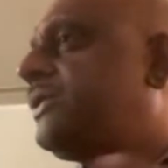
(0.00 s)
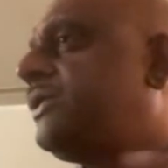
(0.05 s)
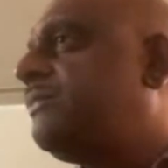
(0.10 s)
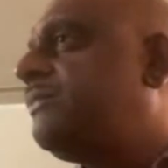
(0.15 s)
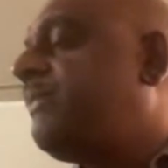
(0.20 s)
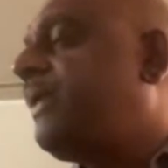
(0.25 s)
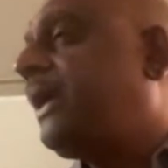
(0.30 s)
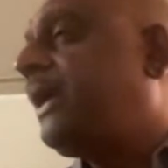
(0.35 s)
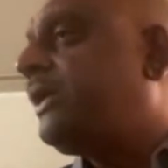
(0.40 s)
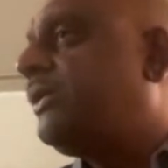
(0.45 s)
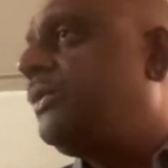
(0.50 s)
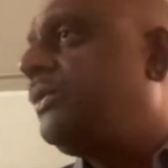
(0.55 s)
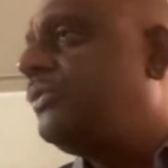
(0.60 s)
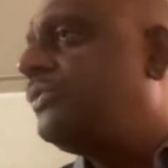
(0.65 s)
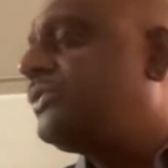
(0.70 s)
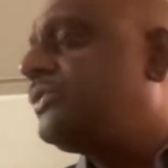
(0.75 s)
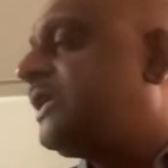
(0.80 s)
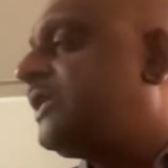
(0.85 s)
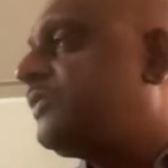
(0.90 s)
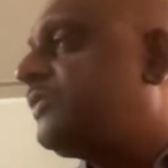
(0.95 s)
should make
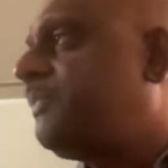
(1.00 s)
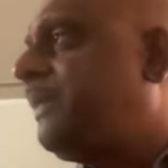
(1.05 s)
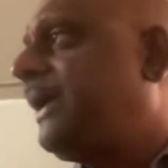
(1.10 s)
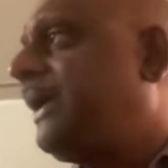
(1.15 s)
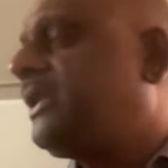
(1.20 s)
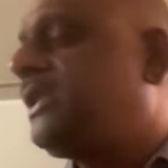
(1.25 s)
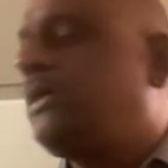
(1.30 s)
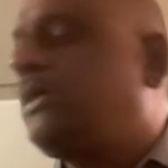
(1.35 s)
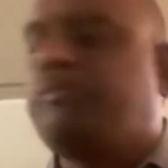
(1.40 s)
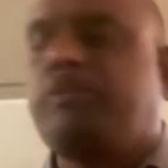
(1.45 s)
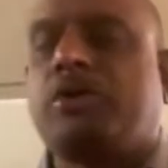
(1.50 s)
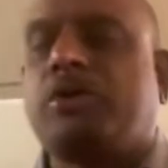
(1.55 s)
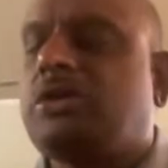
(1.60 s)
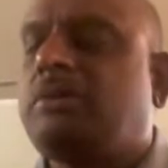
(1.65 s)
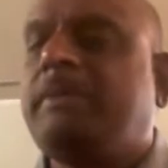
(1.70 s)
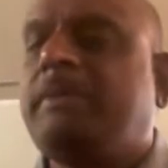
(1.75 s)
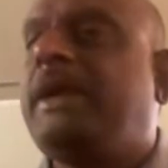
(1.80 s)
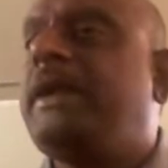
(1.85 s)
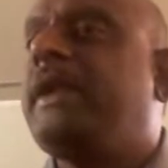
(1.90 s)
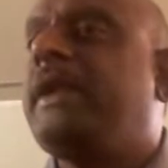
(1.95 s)
you suspect the
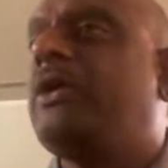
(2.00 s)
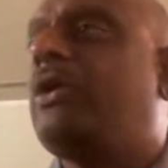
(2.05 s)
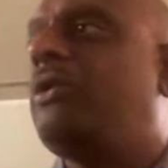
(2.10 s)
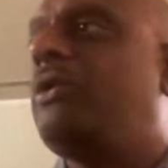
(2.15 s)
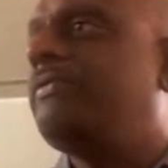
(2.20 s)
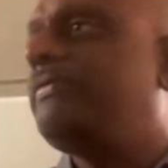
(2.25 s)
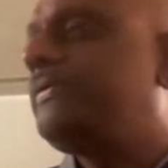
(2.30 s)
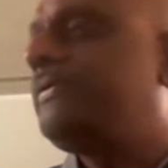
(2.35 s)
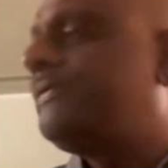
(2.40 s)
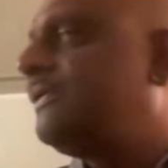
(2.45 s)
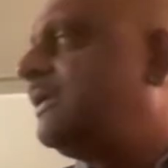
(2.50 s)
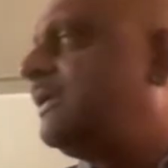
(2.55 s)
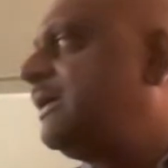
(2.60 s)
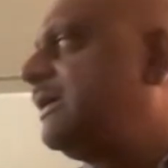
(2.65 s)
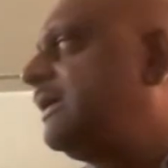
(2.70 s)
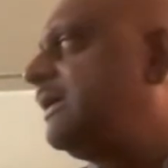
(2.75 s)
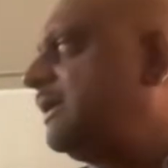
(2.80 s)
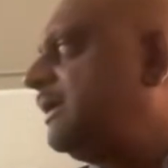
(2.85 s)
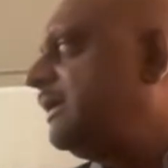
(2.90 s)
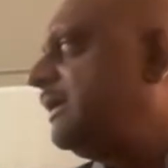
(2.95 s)
possibility of
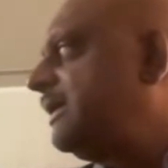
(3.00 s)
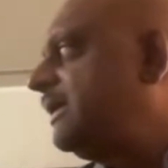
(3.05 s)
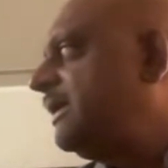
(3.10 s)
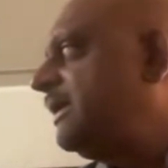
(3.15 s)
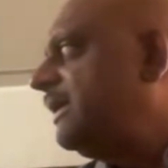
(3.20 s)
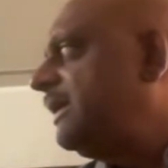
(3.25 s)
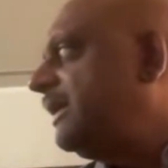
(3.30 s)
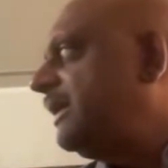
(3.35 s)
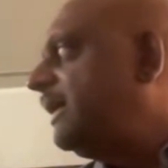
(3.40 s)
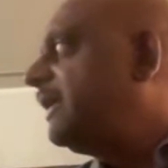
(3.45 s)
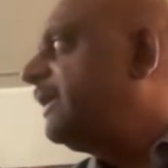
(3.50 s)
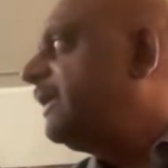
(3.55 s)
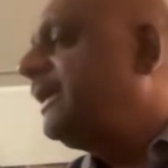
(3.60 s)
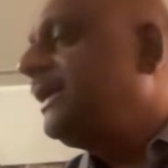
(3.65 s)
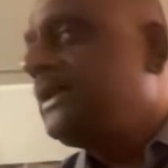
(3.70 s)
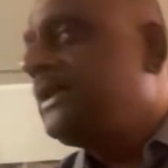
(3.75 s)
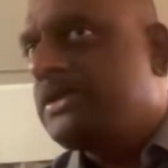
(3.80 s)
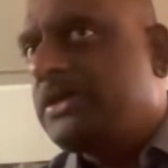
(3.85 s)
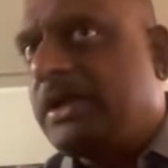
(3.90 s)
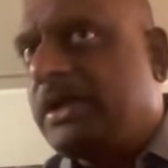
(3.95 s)

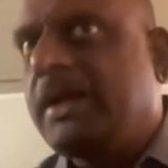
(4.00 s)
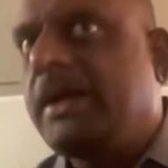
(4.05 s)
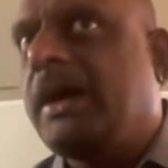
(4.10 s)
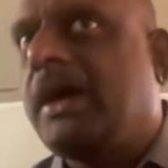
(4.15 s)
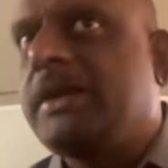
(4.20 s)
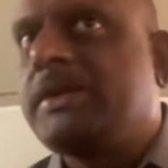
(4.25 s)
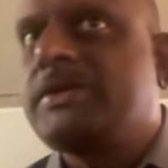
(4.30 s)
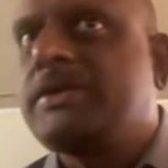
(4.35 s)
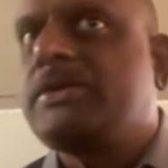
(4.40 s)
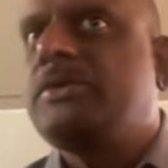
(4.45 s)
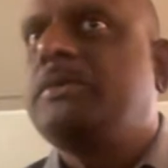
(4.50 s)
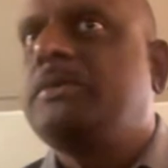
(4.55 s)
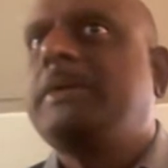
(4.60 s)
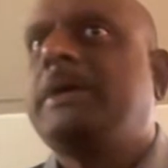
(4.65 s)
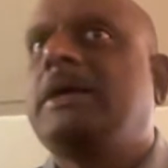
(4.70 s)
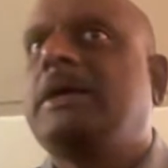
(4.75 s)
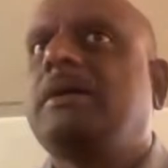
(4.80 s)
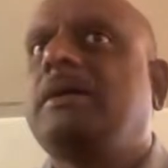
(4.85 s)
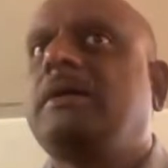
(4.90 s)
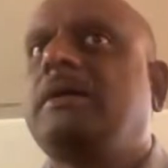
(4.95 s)
renal cell carcinoma.
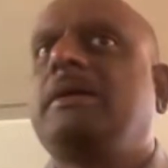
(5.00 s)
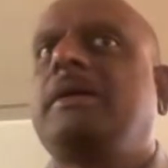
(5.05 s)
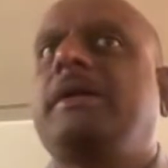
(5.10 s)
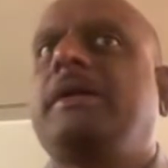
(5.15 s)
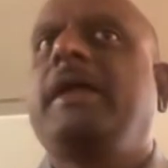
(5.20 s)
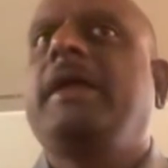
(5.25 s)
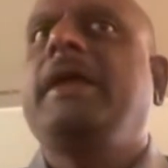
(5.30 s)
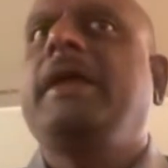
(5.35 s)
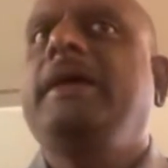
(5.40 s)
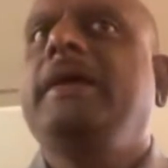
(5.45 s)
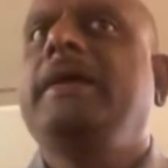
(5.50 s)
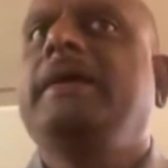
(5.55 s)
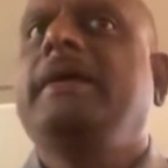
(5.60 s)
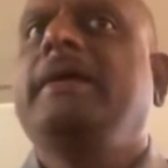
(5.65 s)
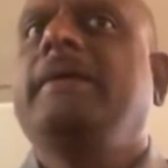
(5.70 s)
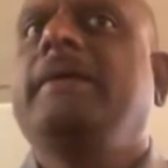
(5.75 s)
Okay?